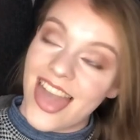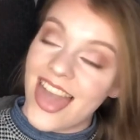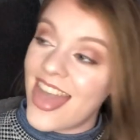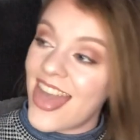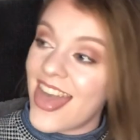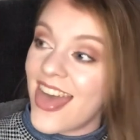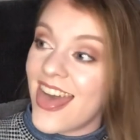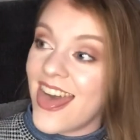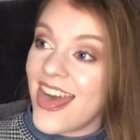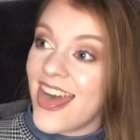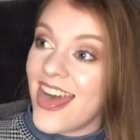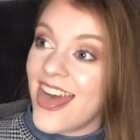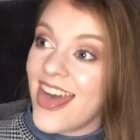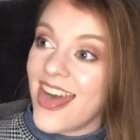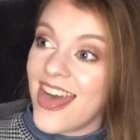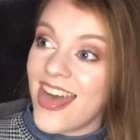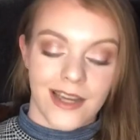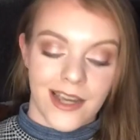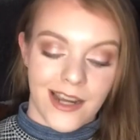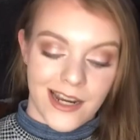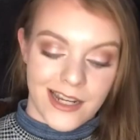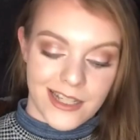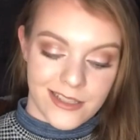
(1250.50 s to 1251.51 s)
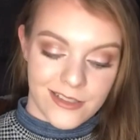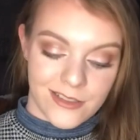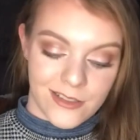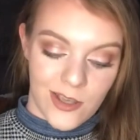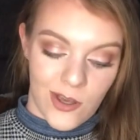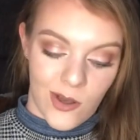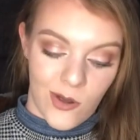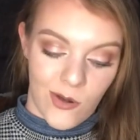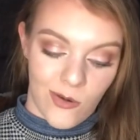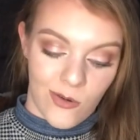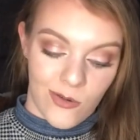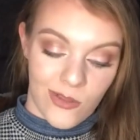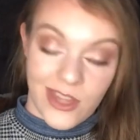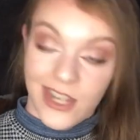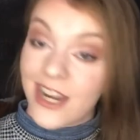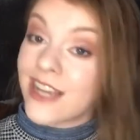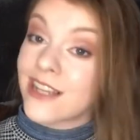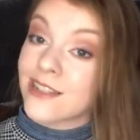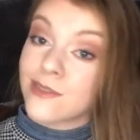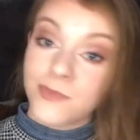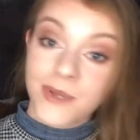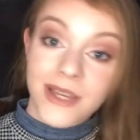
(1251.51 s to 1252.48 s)
all right, so the
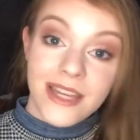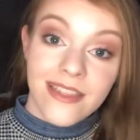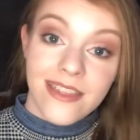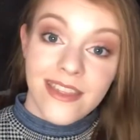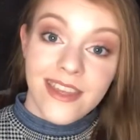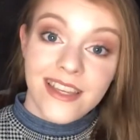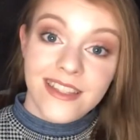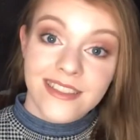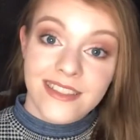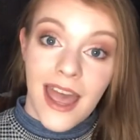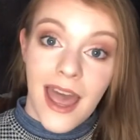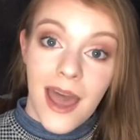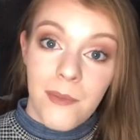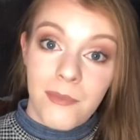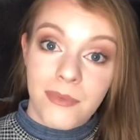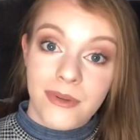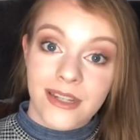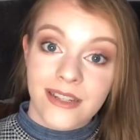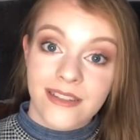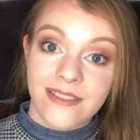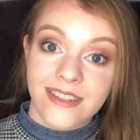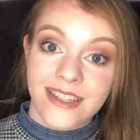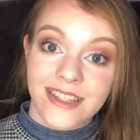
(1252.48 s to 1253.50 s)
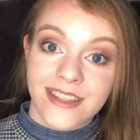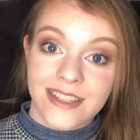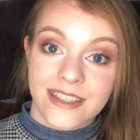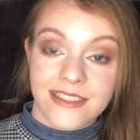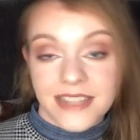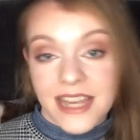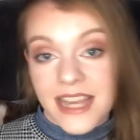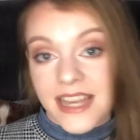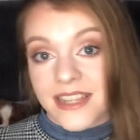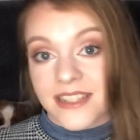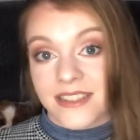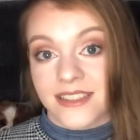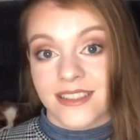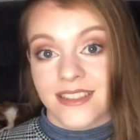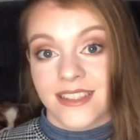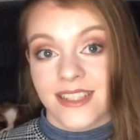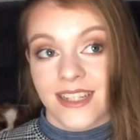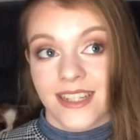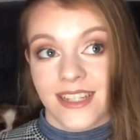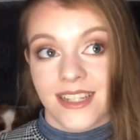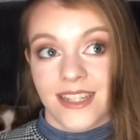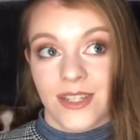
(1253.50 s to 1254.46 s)
next big thing to happen in this case
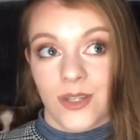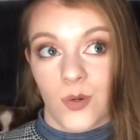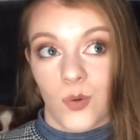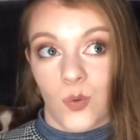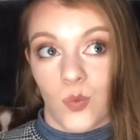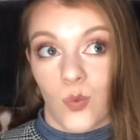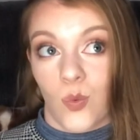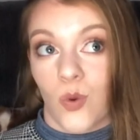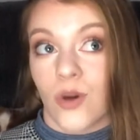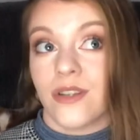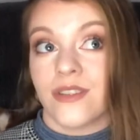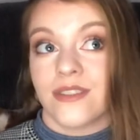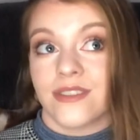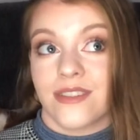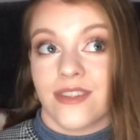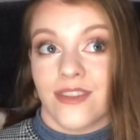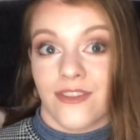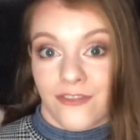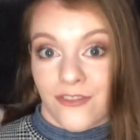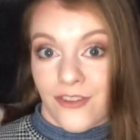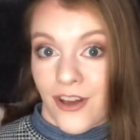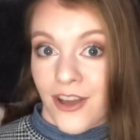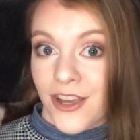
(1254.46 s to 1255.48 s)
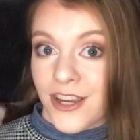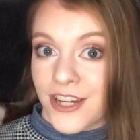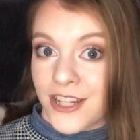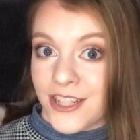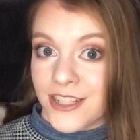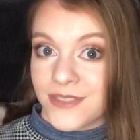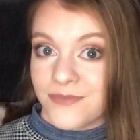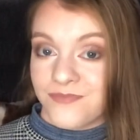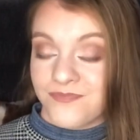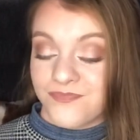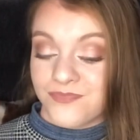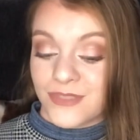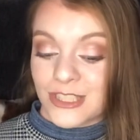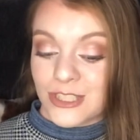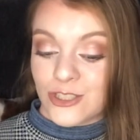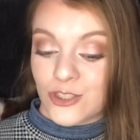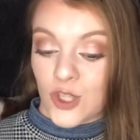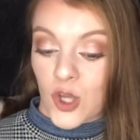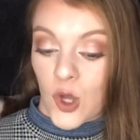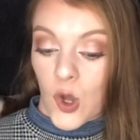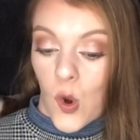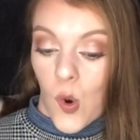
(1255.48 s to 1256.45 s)
was the fire.
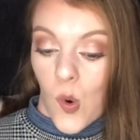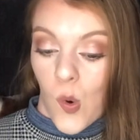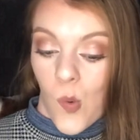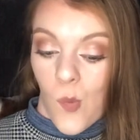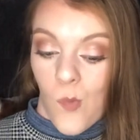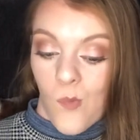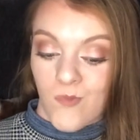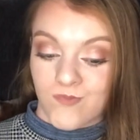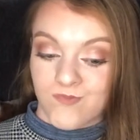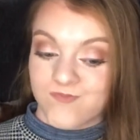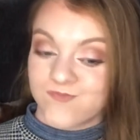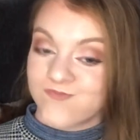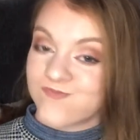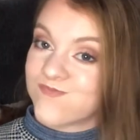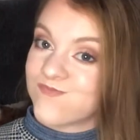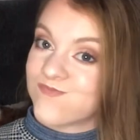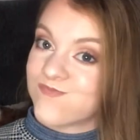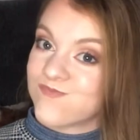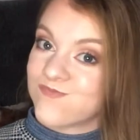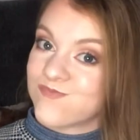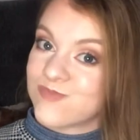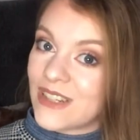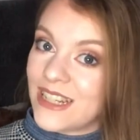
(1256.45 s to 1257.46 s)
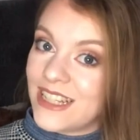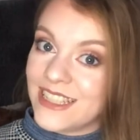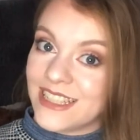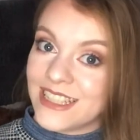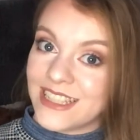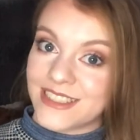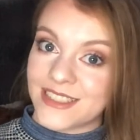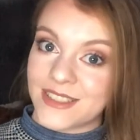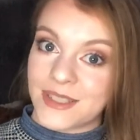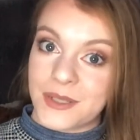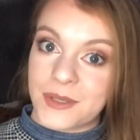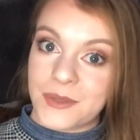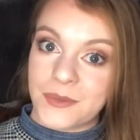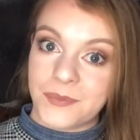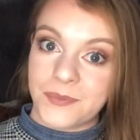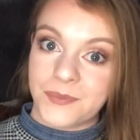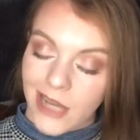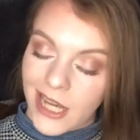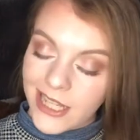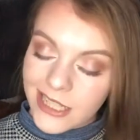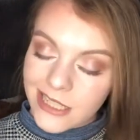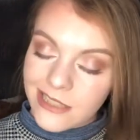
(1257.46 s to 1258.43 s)
So let's go.
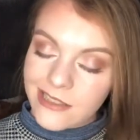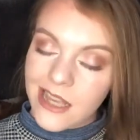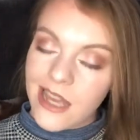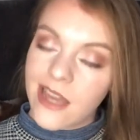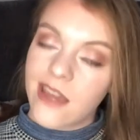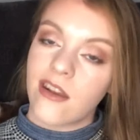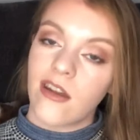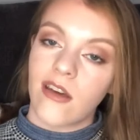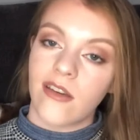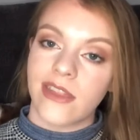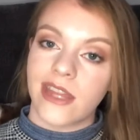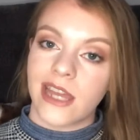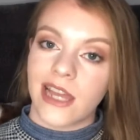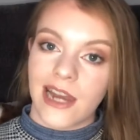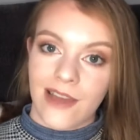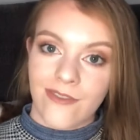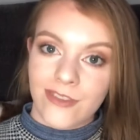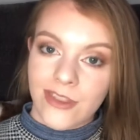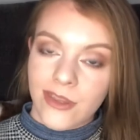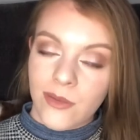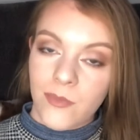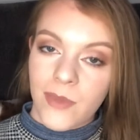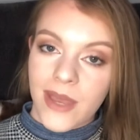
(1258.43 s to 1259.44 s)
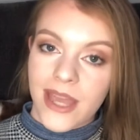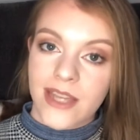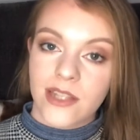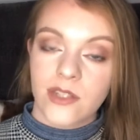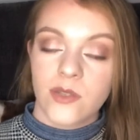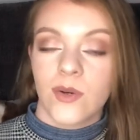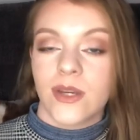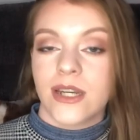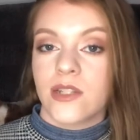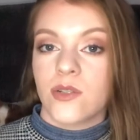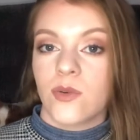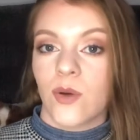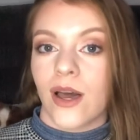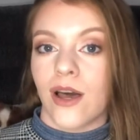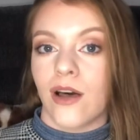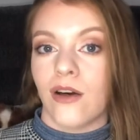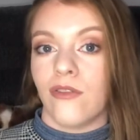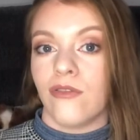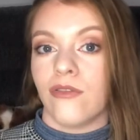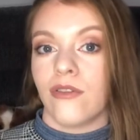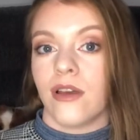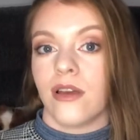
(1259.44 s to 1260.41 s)
Like I said, on the 11th of May
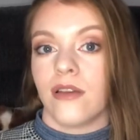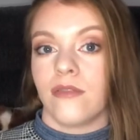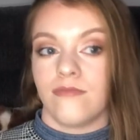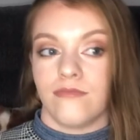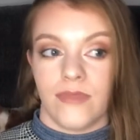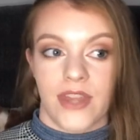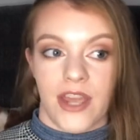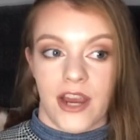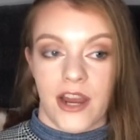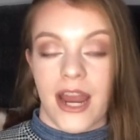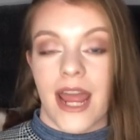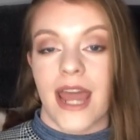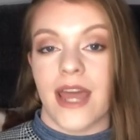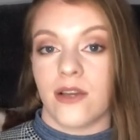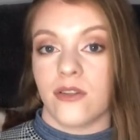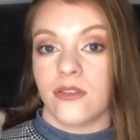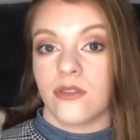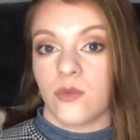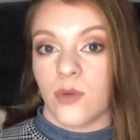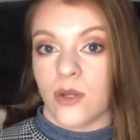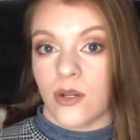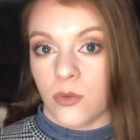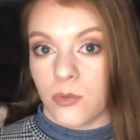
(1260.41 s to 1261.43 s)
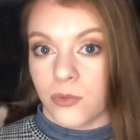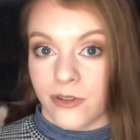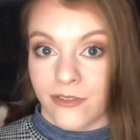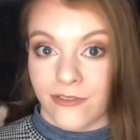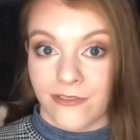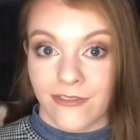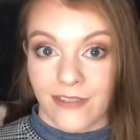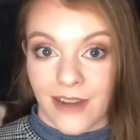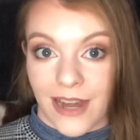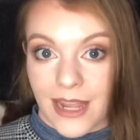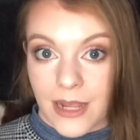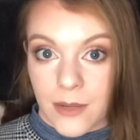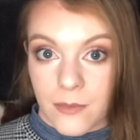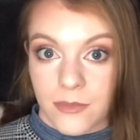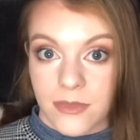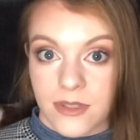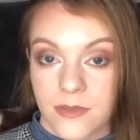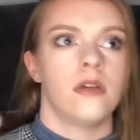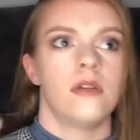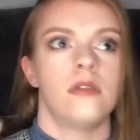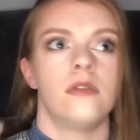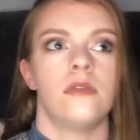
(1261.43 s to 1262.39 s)
2012, their house went up in
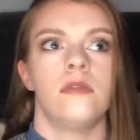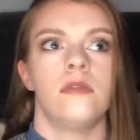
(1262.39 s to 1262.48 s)
flames.